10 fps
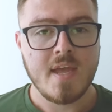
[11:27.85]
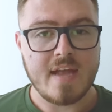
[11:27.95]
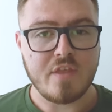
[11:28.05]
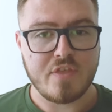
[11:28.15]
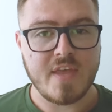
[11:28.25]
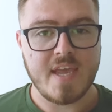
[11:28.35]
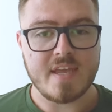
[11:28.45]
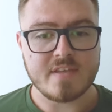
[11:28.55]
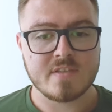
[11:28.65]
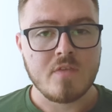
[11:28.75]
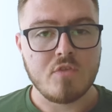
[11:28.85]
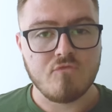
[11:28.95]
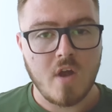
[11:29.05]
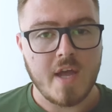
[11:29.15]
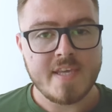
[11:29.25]
And the thing is, the
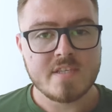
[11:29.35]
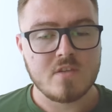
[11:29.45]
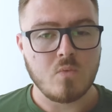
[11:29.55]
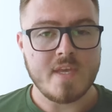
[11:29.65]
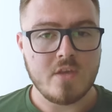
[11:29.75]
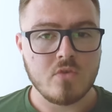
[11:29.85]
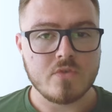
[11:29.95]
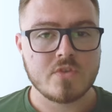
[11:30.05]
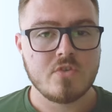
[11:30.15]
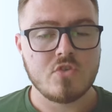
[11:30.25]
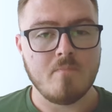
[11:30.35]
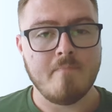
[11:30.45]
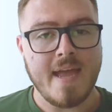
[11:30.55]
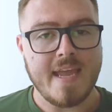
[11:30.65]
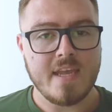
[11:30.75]
rice that we used to
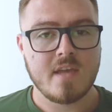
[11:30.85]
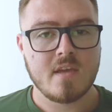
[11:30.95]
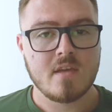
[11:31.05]
make